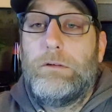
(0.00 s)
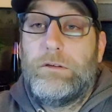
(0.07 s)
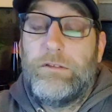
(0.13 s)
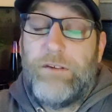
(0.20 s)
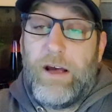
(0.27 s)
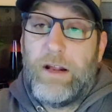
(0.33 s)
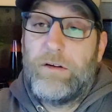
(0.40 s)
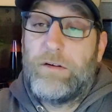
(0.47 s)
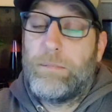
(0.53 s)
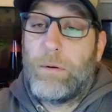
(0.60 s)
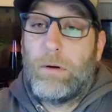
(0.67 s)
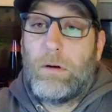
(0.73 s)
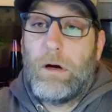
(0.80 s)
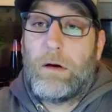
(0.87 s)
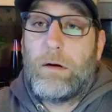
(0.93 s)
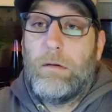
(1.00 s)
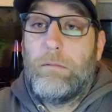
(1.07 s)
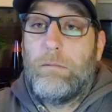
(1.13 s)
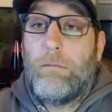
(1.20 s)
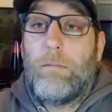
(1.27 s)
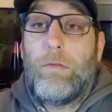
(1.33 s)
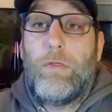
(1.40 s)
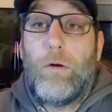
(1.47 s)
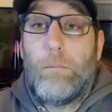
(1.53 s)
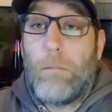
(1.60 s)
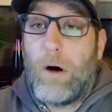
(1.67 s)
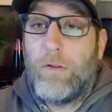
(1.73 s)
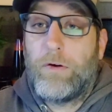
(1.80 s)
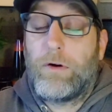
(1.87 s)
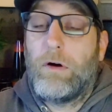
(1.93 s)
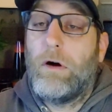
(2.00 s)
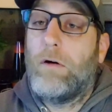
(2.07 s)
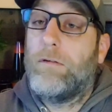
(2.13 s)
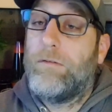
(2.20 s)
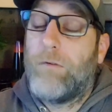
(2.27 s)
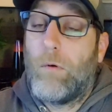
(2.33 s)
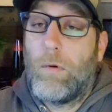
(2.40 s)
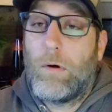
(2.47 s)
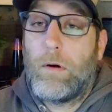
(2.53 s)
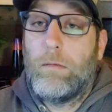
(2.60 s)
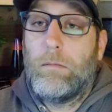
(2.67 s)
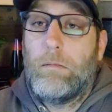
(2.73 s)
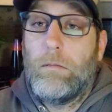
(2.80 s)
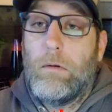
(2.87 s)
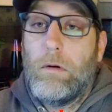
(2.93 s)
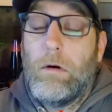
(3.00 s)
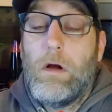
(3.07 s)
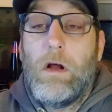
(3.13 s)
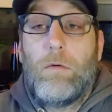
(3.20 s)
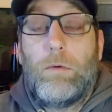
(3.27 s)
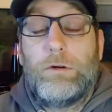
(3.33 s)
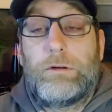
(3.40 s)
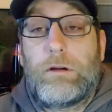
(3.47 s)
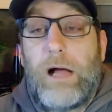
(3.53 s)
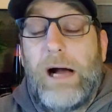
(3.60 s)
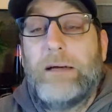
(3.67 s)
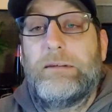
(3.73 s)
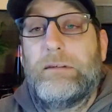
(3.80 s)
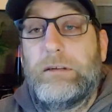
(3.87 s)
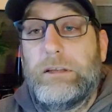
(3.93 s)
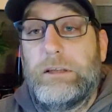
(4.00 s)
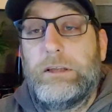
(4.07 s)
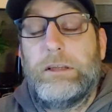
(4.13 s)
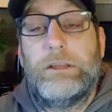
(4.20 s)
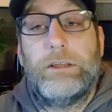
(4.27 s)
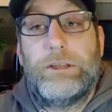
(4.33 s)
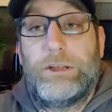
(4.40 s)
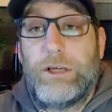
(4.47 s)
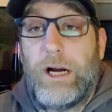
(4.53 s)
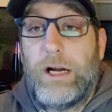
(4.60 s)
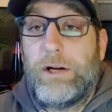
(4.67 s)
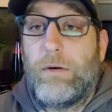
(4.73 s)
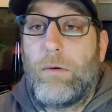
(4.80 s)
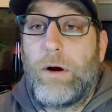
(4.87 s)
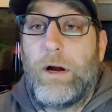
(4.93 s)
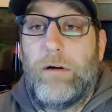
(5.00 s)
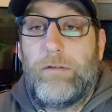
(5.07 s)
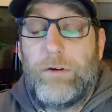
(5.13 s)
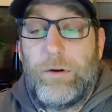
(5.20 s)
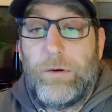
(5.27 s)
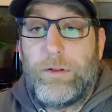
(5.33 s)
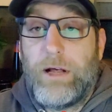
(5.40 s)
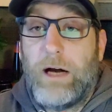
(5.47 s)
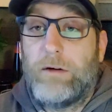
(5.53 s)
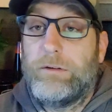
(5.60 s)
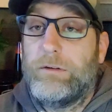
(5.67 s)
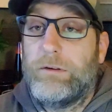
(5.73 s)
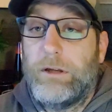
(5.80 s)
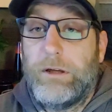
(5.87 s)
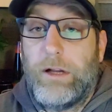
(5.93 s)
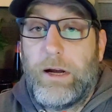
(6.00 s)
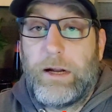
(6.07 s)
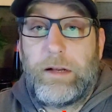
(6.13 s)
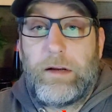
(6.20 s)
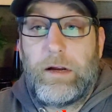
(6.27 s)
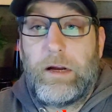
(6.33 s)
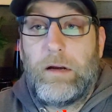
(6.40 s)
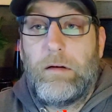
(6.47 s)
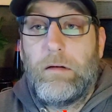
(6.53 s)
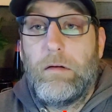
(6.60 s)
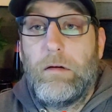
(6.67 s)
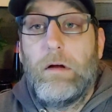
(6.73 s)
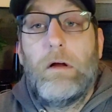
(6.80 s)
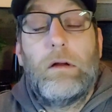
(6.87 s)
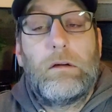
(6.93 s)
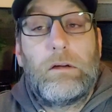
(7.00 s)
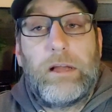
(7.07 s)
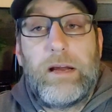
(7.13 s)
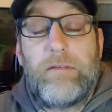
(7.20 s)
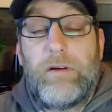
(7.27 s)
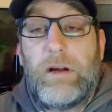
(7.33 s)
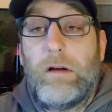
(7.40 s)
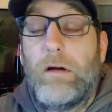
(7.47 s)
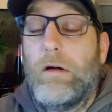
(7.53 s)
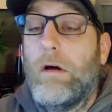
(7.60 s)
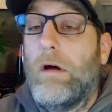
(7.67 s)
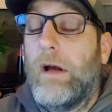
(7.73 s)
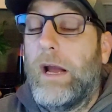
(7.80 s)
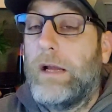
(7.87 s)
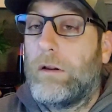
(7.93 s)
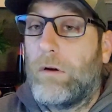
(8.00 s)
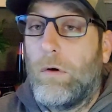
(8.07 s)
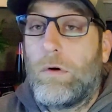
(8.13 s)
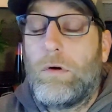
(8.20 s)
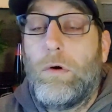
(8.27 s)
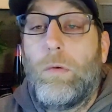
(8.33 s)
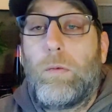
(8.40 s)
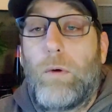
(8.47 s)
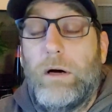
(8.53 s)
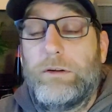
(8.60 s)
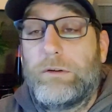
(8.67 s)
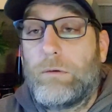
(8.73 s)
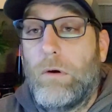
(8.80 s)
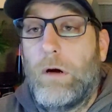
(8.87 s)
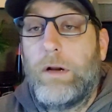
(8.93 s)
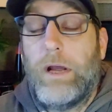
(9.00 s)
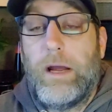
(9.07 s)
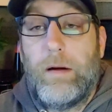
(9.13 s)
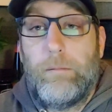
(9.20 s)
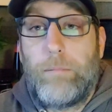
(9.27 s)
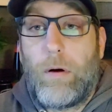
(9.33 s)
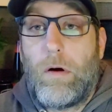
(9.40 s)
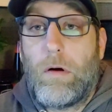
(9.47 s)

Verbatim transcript: Savannah Spurlock, the mother of four, was last seen in January of two thousand nineteen, leaving a local restaurant and